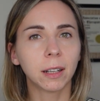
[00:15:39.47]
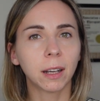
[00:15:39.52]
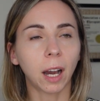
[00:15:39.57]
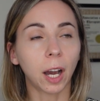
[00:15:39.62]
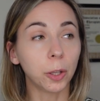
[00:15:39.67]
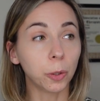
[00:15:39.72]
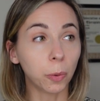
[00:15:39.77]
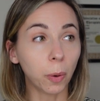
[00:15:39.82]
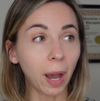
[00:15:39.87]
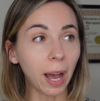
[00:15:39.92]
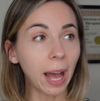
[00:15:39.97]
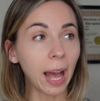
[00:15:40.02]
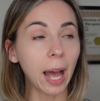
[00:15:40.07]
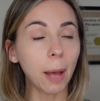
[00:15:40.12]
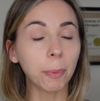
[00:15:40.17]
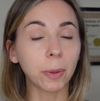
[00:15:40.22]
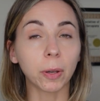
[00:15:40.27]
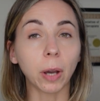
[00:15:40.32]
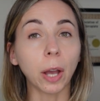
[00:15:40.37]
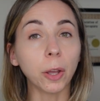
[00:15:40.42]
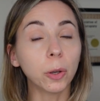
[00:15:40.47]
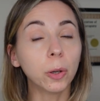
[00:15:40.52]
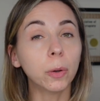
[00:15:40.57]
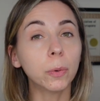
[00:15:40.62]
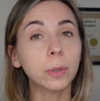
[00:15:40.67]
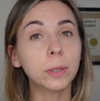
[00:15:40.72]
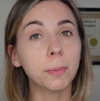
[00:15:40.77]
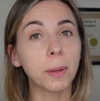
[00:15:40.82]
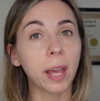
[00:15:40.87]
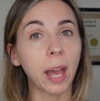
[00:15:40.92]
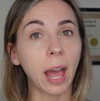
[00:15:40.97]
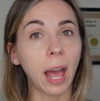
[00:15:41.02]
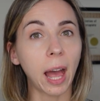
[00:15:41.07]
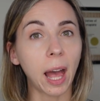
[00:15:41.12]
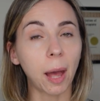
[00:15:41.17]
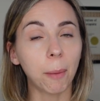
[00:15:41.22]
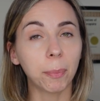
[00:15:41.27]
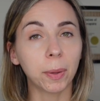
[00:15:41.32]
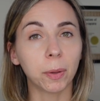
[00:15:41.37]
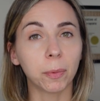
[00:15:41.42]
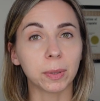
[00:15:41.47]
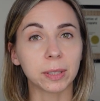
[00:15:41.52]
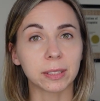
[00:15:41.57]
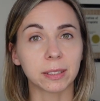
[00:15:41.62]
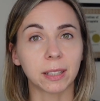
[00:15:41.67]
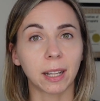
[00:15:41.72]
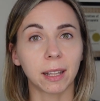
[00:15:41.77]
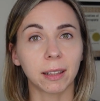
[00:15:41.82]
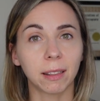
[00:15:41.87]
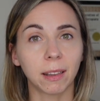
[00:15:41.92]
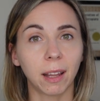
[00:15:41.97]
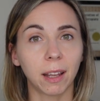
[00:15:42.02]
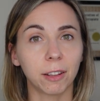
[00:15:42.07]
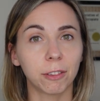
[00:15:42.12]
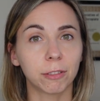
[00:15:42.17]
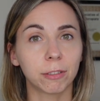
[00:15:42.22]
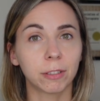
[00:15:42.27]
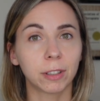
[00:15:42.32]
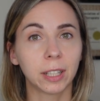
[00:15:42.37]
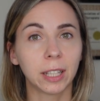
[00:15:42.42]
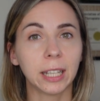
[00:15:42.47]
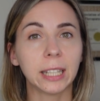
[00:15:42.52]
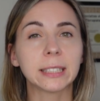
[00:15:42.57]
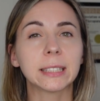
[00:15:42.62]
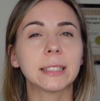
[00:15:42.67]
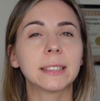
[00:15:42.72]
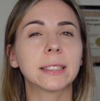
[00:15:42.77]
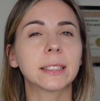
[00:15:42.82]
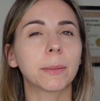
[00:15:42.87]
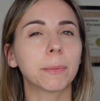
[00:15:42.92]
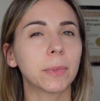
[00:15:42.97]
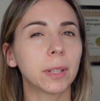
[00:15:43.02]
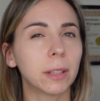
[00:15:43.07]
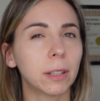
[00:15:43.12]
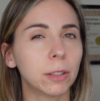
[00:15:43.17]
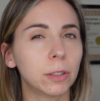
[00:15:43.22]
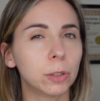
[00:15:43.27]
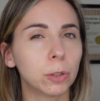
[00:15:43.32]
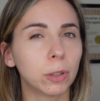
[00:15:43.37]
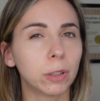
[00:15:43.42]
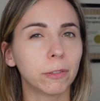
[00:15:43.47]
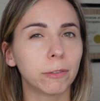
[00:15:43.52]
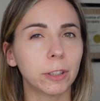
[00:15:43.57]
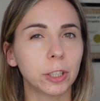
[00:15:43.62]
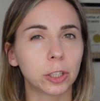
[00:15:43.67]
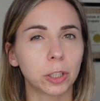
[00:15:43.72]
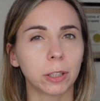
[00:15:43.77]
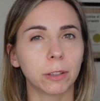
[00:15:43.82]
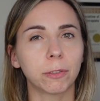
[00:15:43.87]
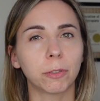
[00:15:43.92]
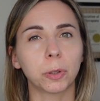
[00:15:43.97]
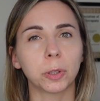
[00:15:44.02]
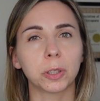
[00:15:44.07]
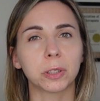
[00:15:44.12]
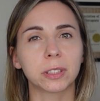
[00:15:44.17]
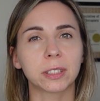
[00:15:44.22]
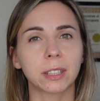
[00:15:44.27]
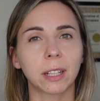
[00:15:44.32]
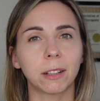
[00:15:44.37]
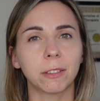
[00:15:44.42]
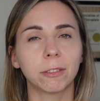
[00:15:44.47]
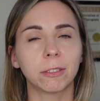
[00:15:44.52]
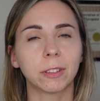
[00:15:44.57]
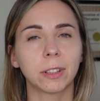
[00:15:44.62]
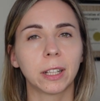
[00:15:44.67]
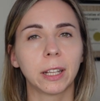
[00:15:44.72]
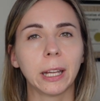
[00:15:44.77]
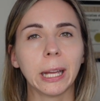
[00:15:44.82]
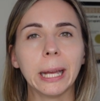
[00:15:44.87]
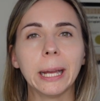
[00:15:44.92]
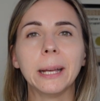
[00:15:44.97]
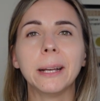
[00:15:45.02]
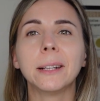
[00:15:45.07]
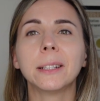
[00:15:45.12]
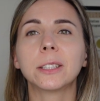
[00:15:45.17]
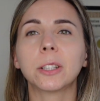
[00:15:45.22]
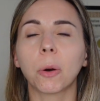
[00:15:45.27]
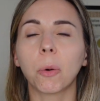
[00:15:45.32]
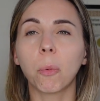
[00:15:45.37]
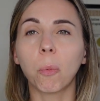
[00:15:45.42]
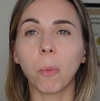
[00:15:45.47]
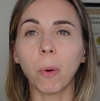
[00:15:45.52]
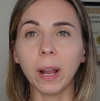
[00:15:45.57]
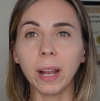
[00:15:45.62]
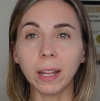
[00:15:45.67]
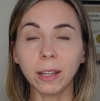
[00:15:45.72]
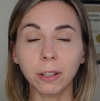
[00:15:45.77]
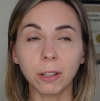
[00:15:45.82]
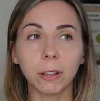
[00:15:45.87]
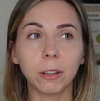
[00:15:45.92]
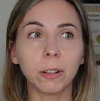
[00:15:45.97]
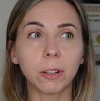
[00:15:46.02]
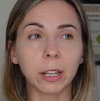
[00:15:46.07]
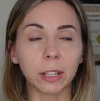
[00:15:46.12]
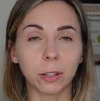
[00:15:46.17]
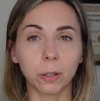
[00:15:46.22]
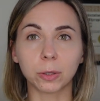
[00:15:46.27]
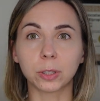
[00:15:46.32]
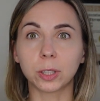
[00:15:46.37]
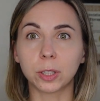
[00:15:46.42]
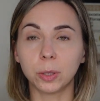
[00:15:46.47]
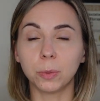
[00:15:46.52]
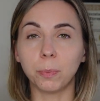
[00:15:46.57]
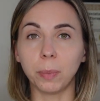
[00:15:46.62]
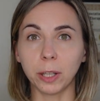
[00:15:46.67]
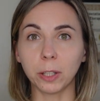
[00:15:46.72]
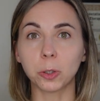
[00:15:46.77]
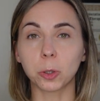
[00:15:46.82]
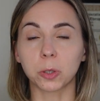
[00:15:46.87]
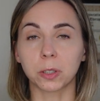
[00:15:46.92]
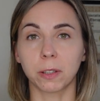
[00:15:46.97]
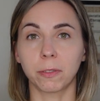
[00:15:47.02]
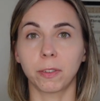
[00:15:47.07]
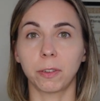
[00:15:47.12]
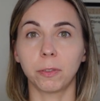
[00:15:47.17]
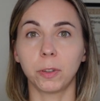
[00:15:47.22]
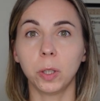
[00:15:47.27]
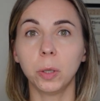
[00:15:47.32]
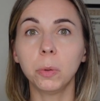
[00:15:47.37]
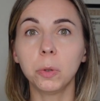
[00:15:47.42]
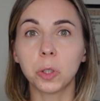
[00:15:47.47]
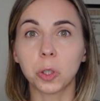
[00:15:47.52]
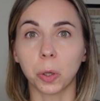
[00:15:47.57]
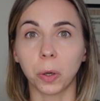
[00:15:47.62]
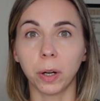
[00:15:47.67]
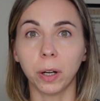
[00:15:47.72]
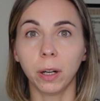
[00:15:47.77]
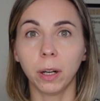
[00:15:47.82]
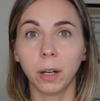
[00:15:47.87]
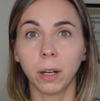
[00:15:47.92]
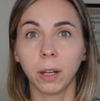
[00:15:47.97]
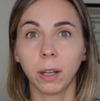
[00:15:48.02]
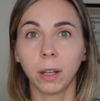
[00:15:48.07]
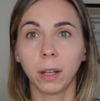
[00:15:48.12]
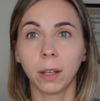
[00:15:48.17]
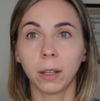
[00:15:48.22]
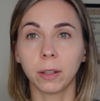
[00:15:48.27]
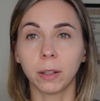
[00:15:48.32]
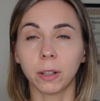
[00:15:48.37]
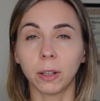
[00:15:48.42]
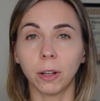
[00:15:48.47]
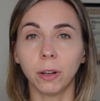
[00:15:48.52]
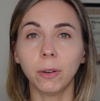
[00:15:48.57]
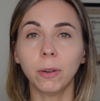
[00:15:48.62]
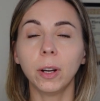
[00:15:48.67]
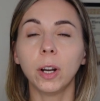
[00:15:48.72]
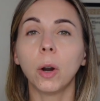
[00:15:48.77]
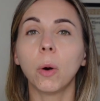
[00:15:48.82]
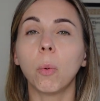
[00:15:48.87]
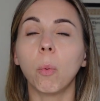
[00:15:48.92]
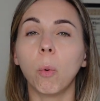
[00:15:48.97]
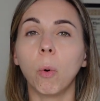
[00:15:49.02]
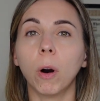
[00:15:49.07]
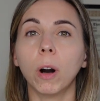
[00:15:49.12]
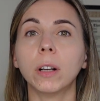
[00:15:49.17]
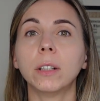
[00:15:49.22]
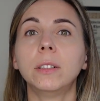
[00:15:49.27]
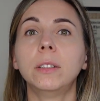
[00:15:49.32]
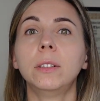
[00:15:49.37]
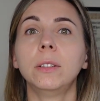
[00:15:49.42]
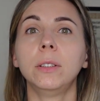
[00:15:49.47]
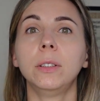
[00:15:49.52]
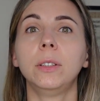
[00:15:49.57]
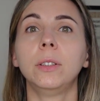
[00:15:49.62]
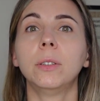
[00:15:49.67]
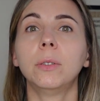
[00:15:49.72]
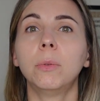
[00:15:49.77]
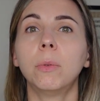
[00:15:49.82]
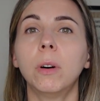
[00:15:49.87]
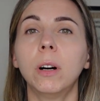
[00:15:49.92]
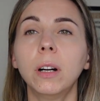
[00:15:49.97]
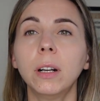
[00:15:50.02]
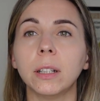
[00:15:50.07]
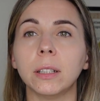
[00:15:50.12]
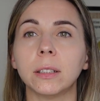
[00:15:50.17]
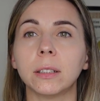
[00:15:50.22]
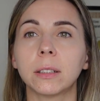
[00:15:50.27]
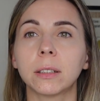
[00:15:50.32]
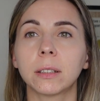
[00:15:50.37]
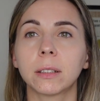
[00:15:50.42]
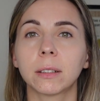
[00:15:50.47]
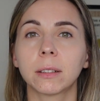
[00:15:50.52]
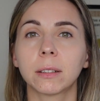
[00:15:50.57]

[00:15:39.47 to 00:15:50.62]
Are you happy? Are you going to be happy with that life? Is it something that you envisioned for yourself? So when you look at those two pictures of the future, you know, what do you want?